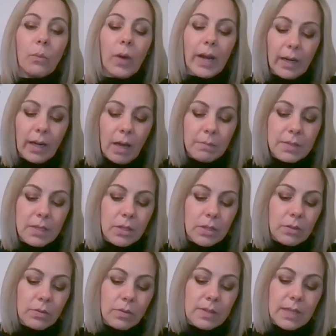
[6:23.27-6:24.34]
When it comes
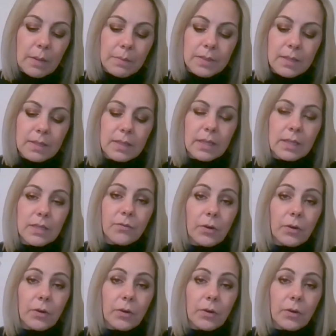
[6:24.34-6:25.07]
to substances,